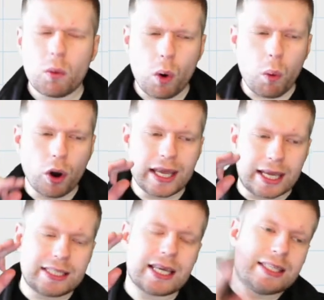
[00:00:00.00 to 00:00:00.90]
well, what
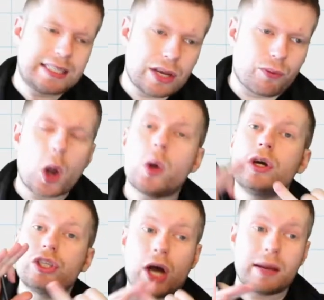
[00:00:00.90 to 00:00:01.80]
is 0
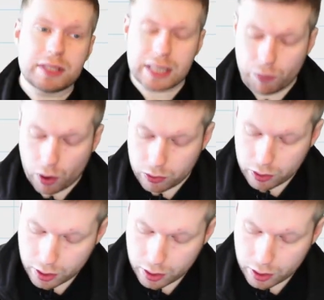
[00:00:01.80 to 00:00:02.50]
times 0?